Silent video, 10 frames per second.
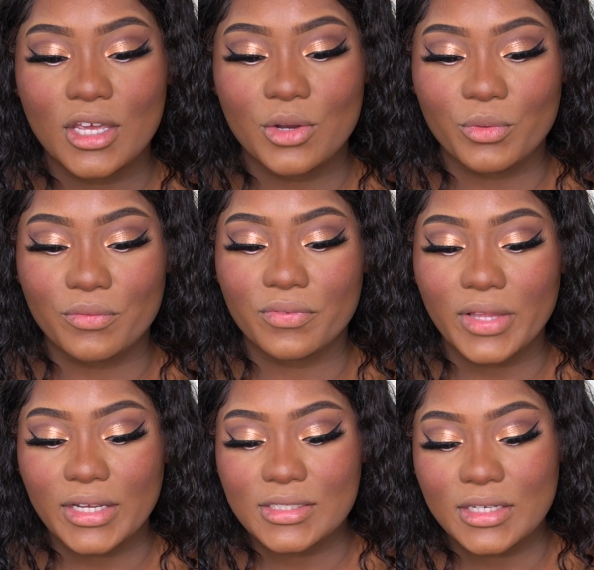and
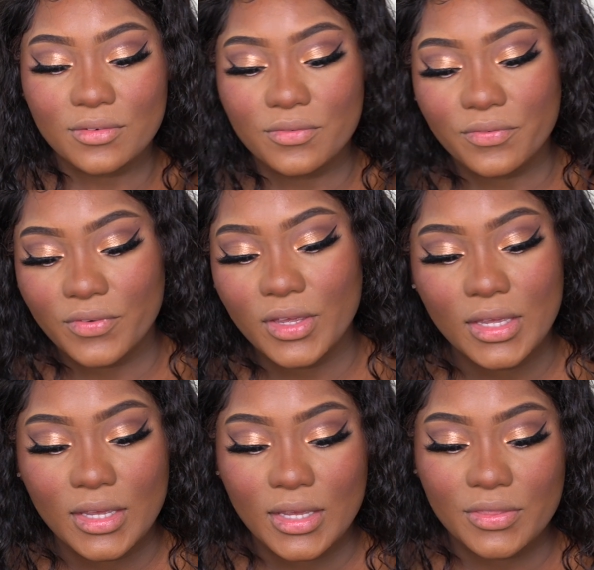reflective.
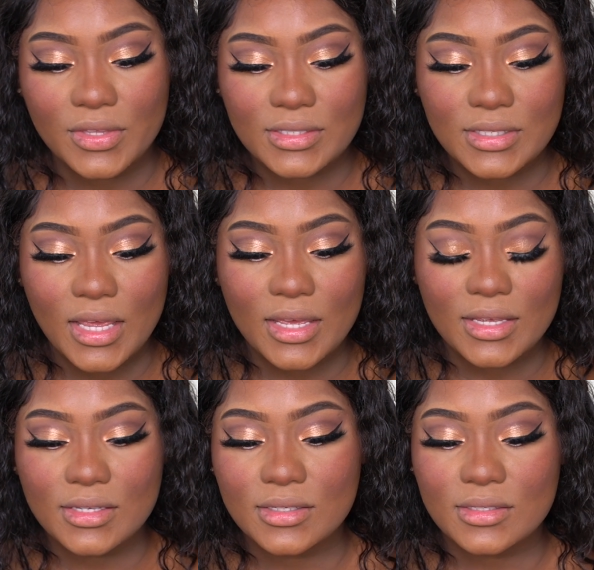This
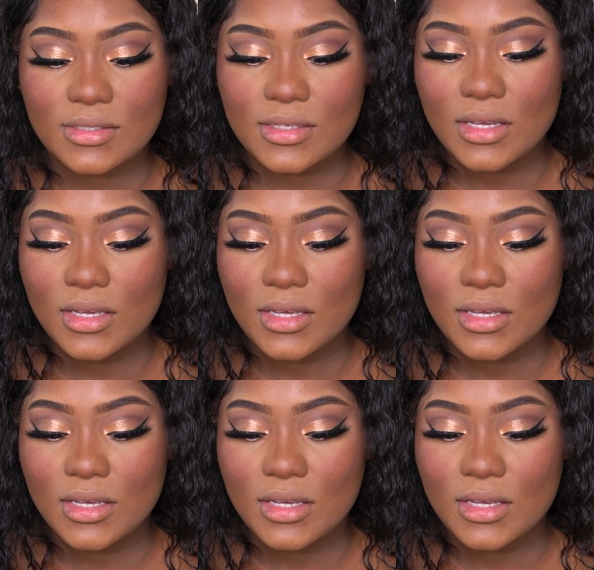says,